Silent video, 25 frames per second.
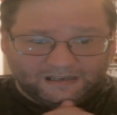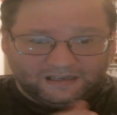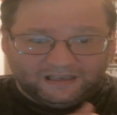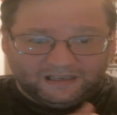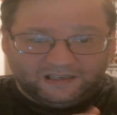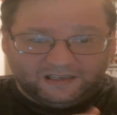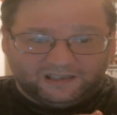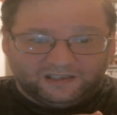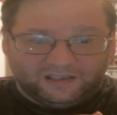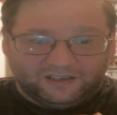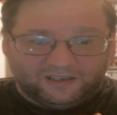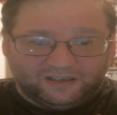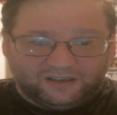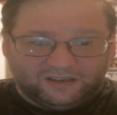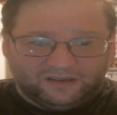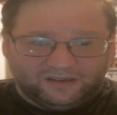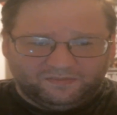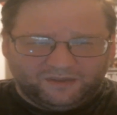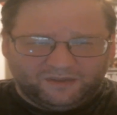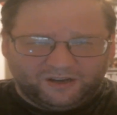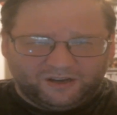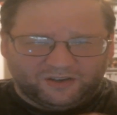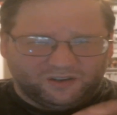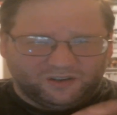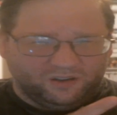
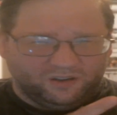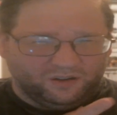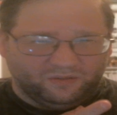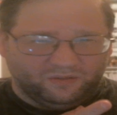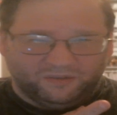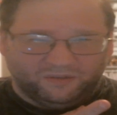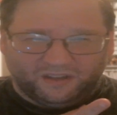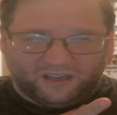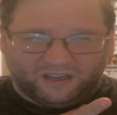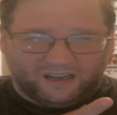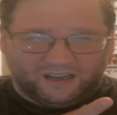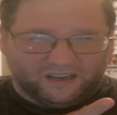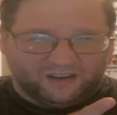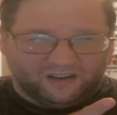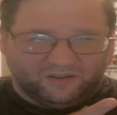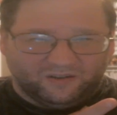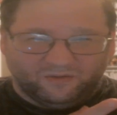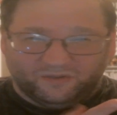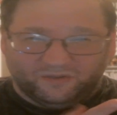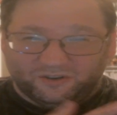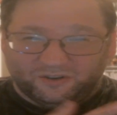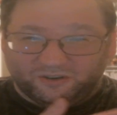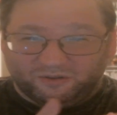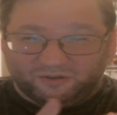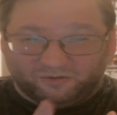especially with like
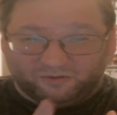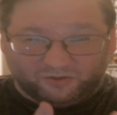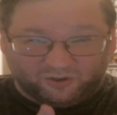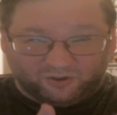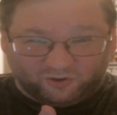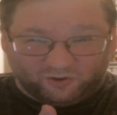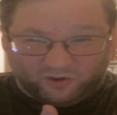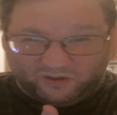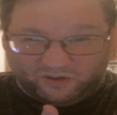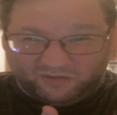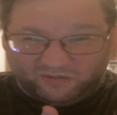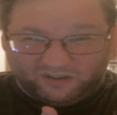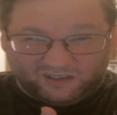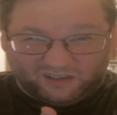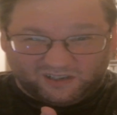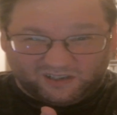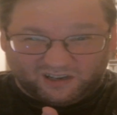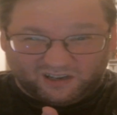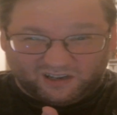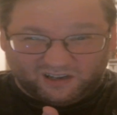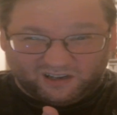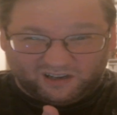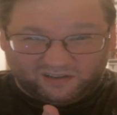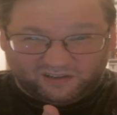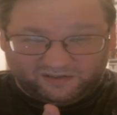original streaming
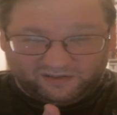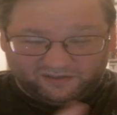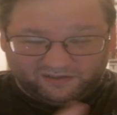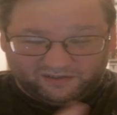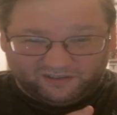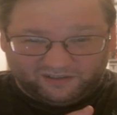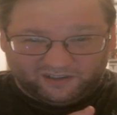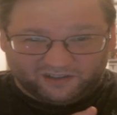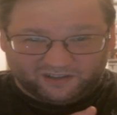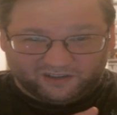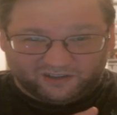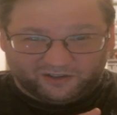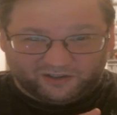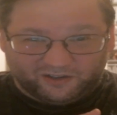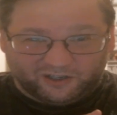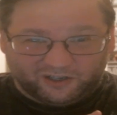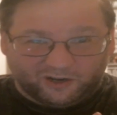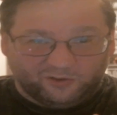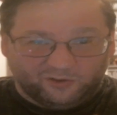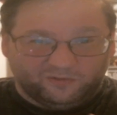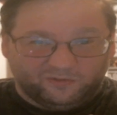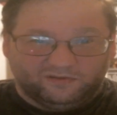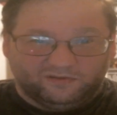stuff, because they're so,